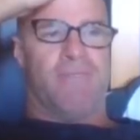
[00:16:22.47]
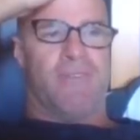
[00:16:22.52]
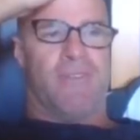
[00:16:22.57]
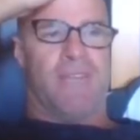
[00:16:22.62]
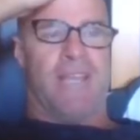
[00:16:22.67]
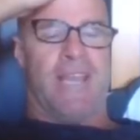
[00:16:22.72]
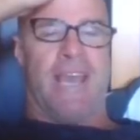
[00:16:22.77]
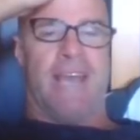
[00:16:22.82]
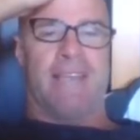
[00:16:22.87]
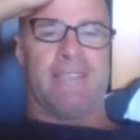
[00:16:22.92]

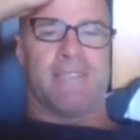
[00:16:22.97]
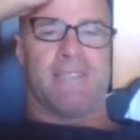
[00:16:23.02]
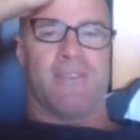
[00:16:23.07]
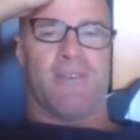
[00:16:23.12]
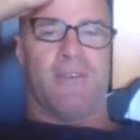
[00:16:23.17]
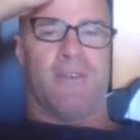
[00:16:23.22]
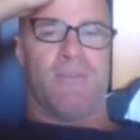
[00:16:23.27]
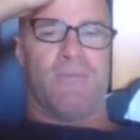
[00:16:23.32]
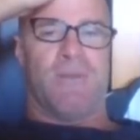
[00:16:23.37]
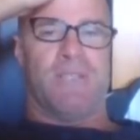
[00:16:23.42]
on the
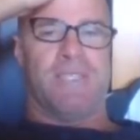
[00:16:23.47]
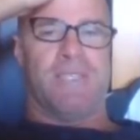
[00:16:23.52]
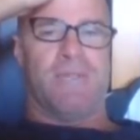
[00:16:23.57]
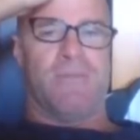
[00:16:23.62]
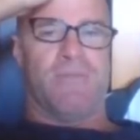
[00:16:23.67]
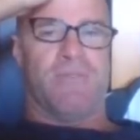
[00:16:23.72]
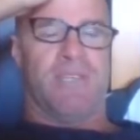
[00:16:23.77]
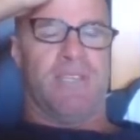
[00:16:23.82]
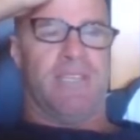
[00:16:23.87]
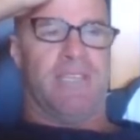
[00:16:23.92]
outside once
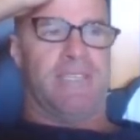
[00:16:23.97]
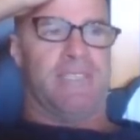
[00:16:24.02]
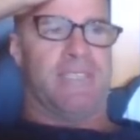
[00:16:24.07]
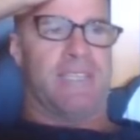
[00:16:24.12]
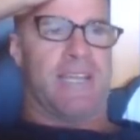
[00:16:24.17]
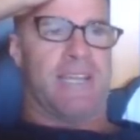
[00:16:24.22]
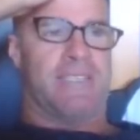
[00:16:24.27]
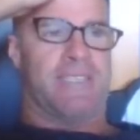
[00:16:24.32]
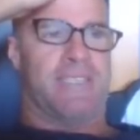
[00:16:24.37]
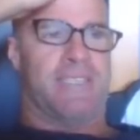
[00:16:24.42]
he really
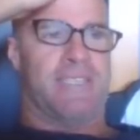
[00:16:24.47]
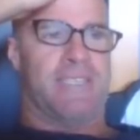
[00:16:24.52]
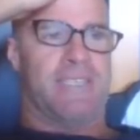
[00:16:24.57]
starts